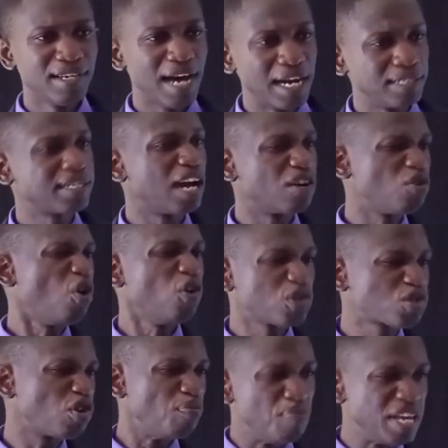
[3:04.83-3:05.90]
and can
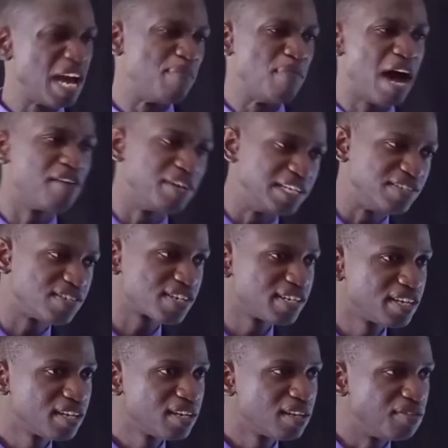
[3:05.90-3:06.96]
also be a marriage,
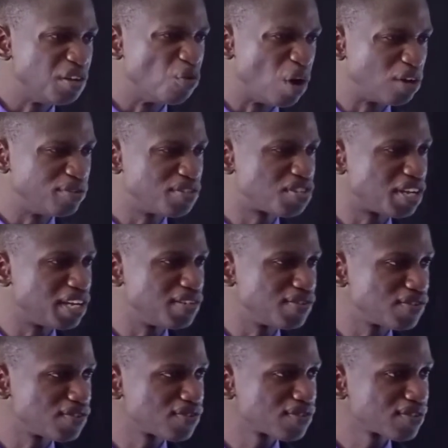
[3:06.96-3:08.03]
the world
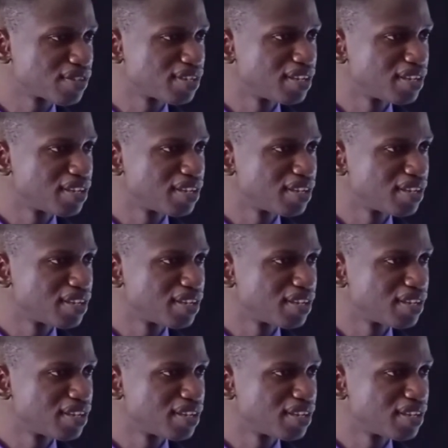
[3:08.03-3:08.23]
says.